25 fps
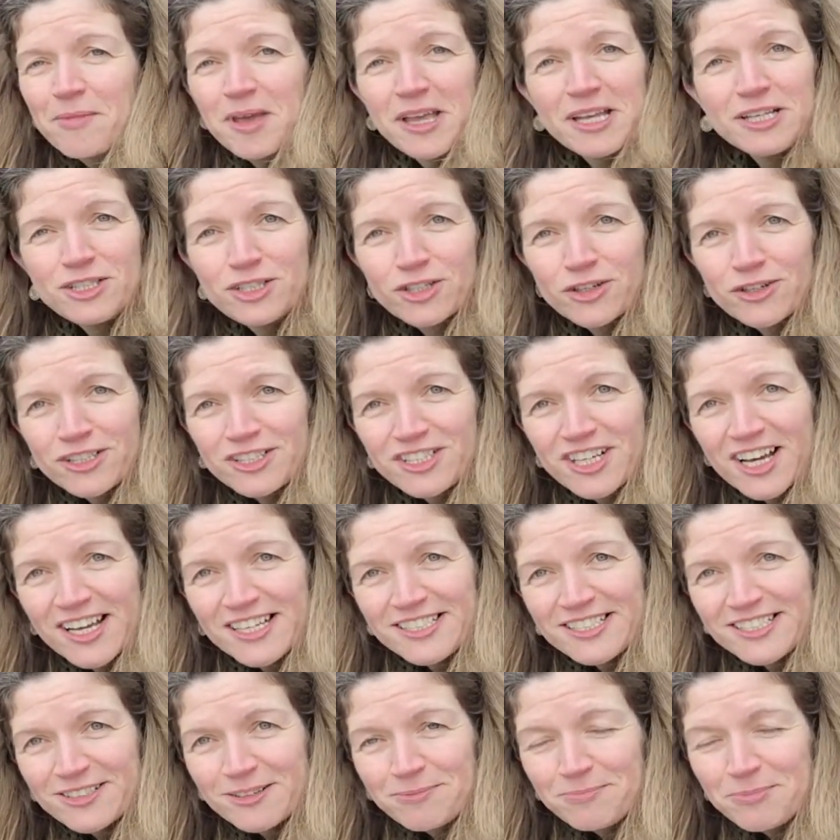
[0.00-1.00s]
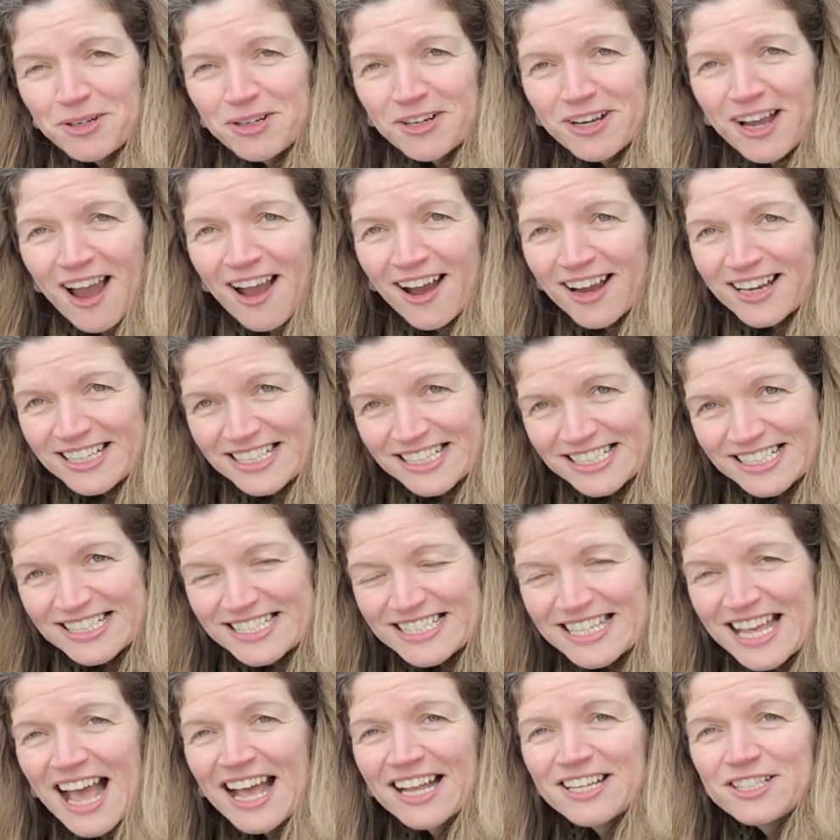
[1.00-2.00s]
enjoy tidying up your gardens.
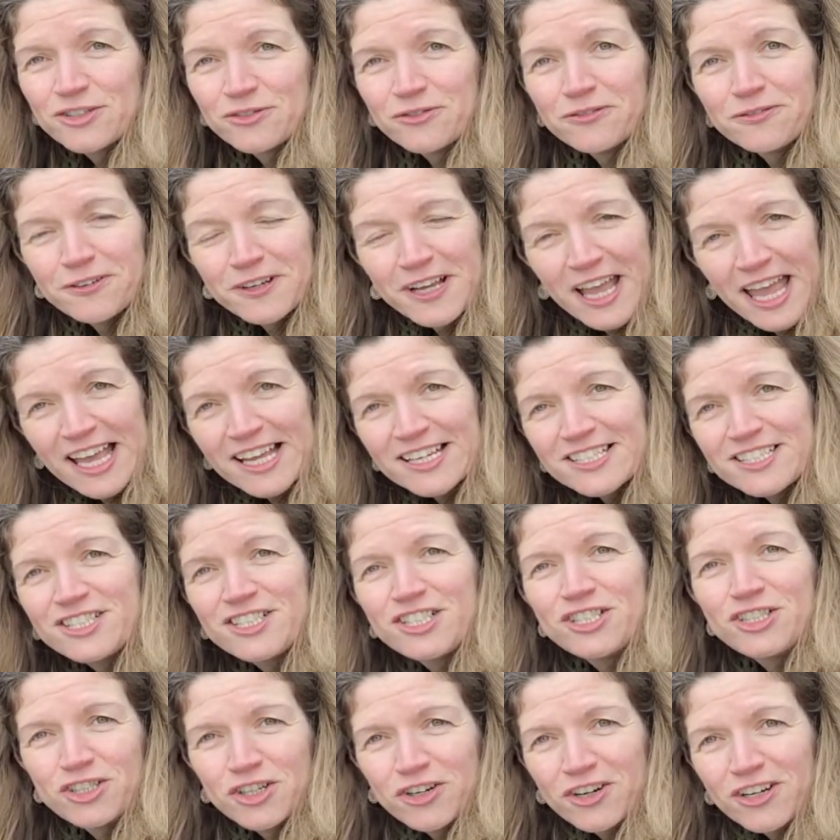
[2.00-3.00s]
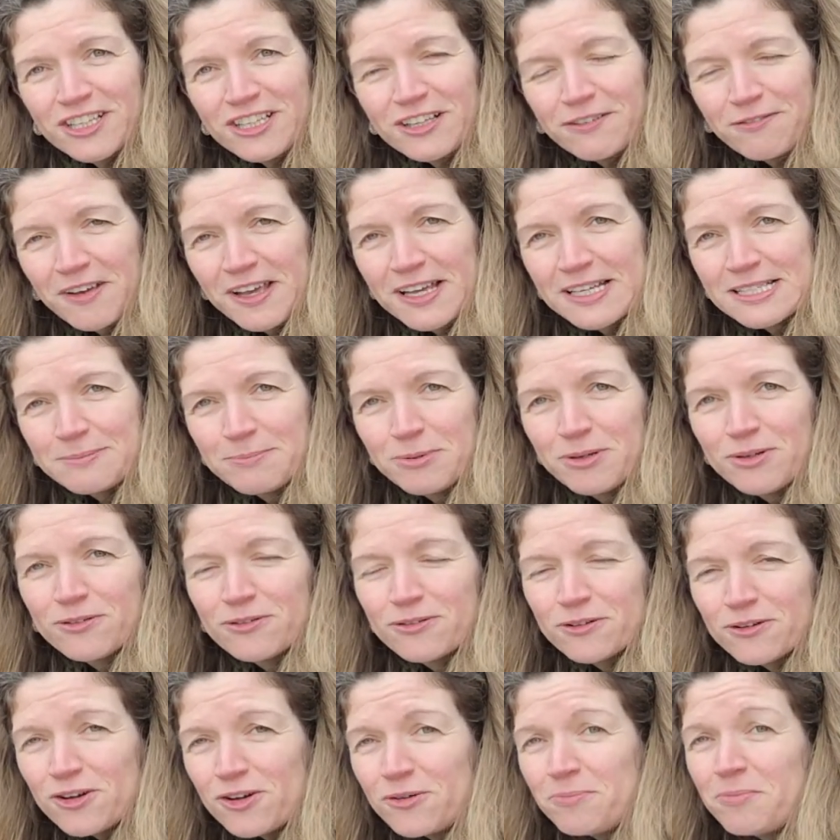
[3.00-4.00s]
And don't forget to join the Facebook
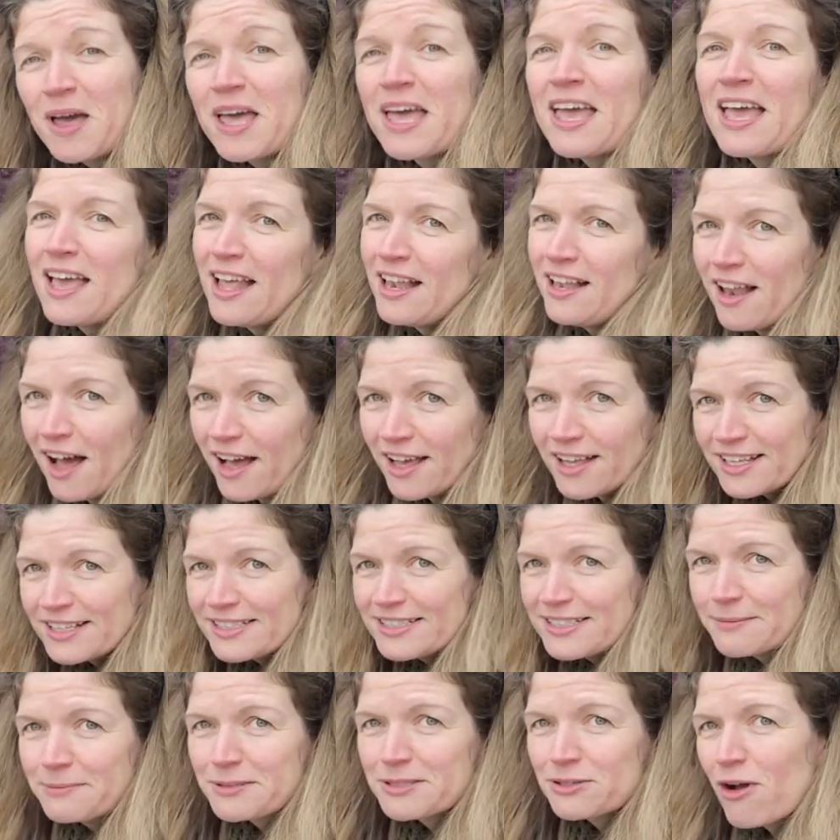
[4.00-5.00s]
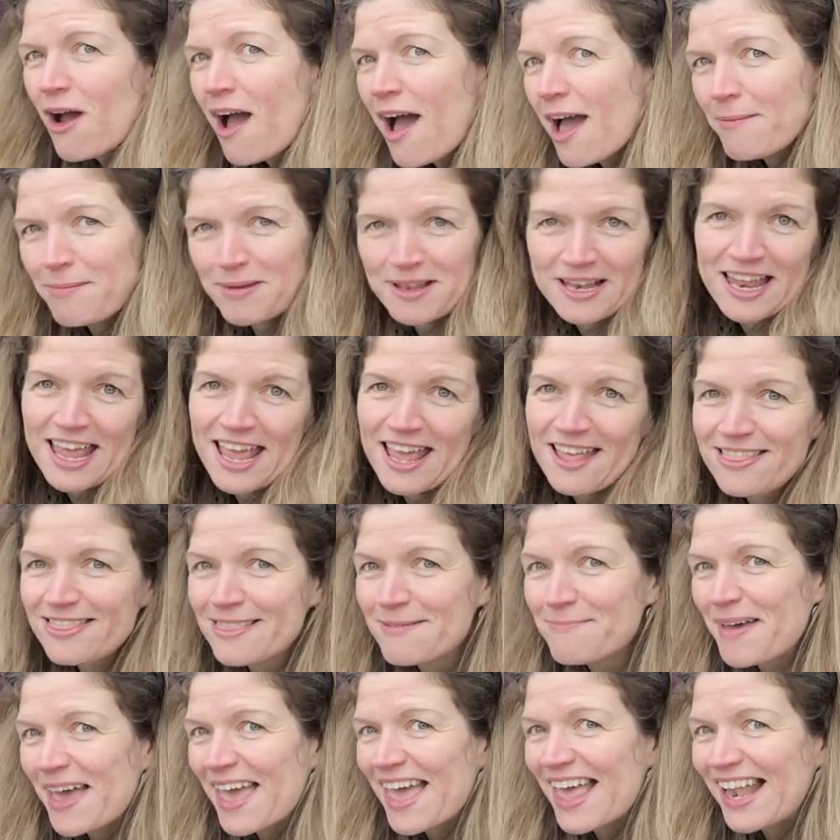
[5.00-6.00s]
group, like and subscribe and hit
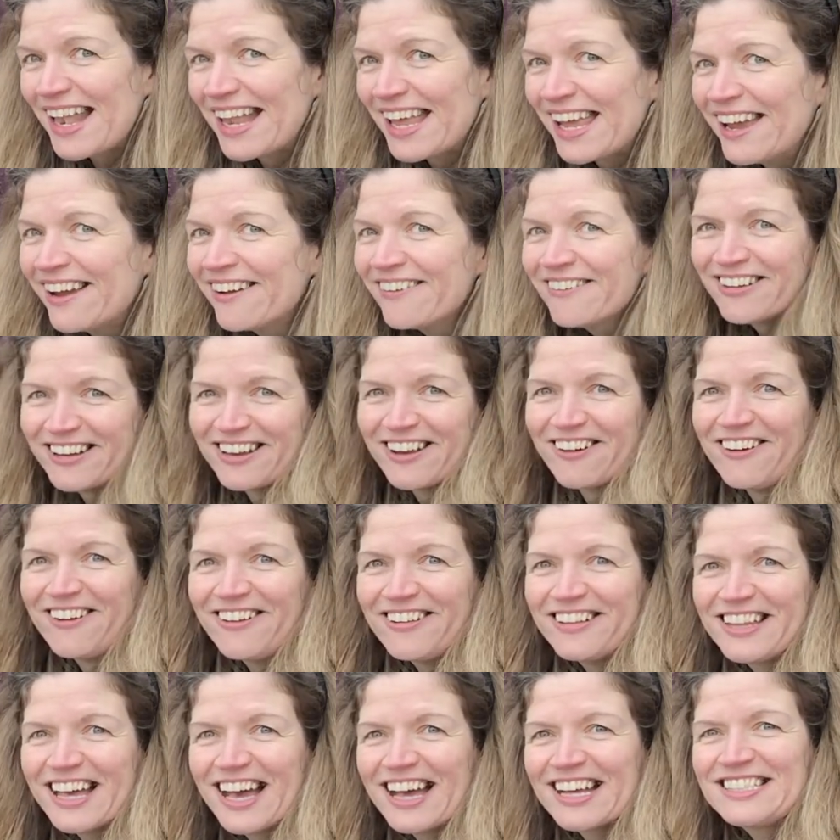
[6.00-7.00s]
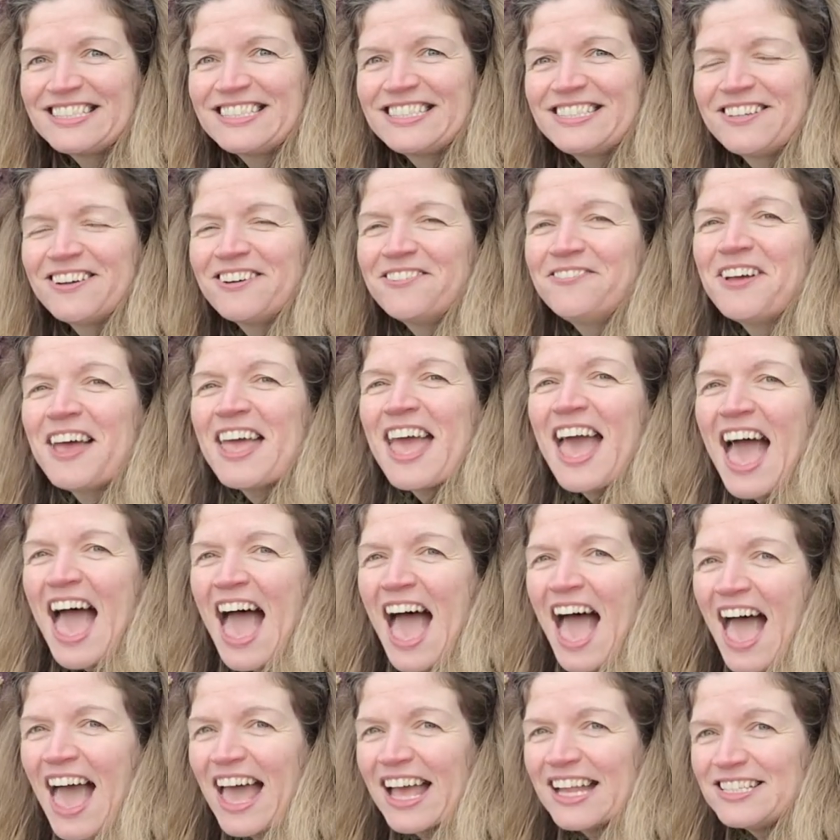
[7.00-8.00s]
the bell here and all that stuff.
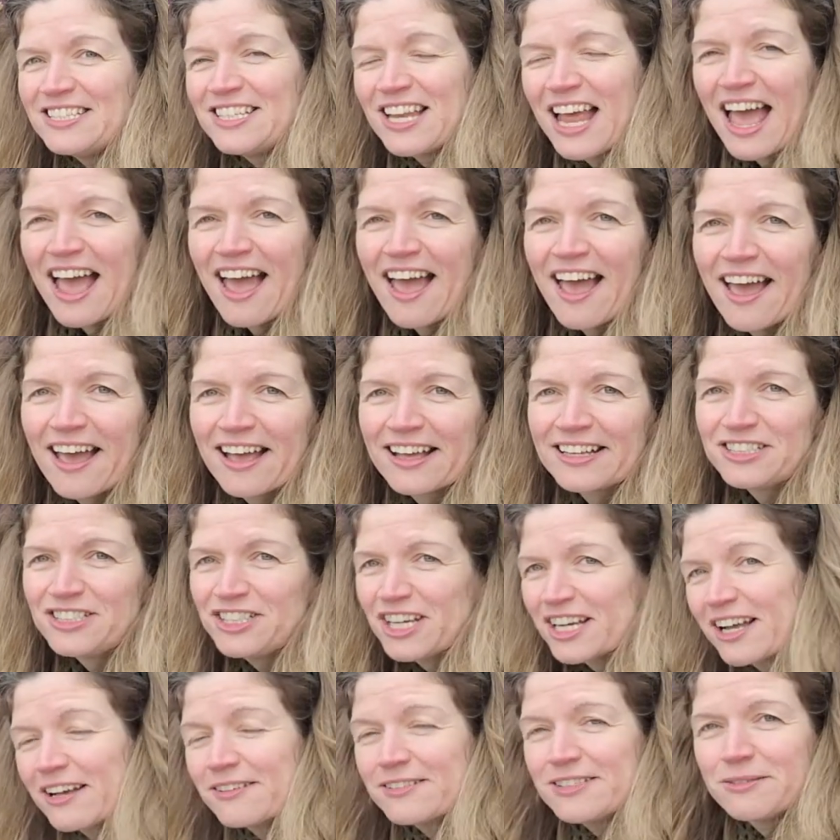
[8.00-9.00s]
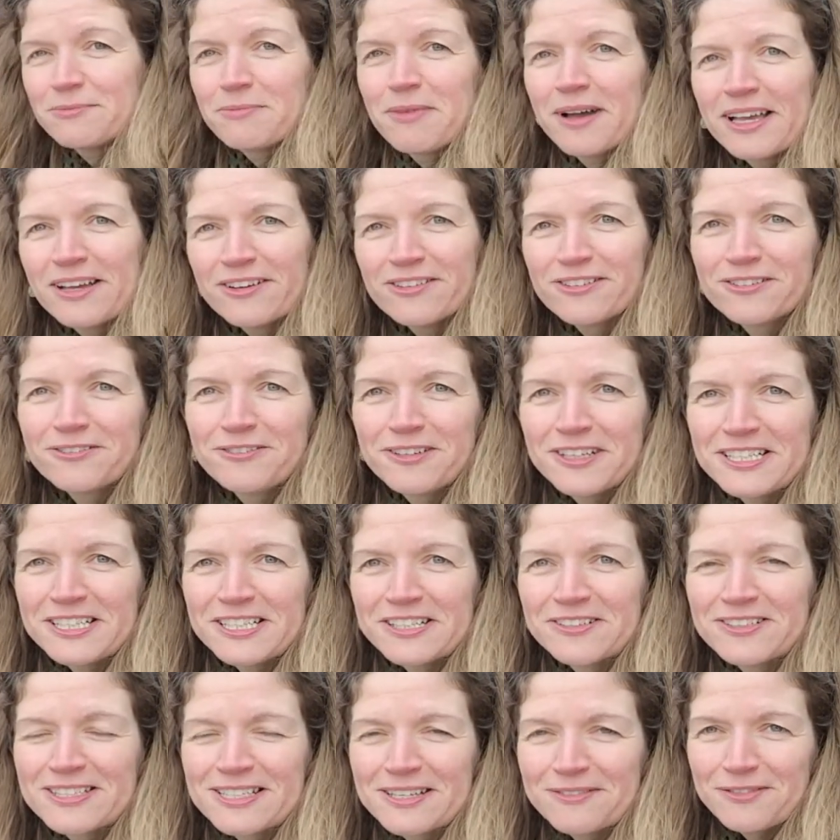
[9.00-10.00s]
And check out some of my other
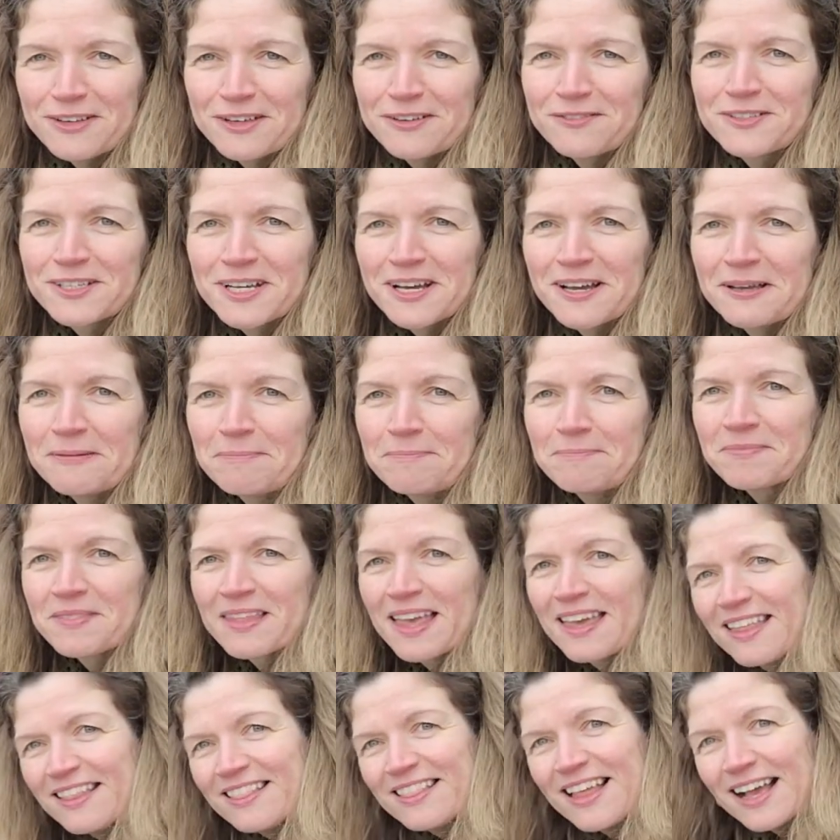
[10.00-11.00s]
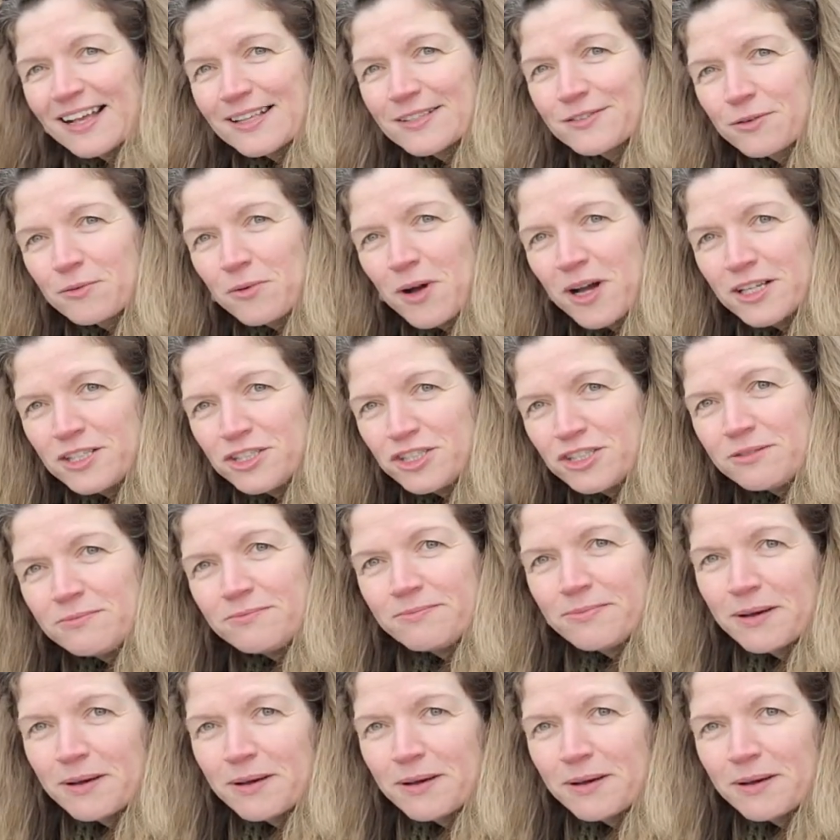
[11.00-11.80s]
videos if you have time. Thanks for watching.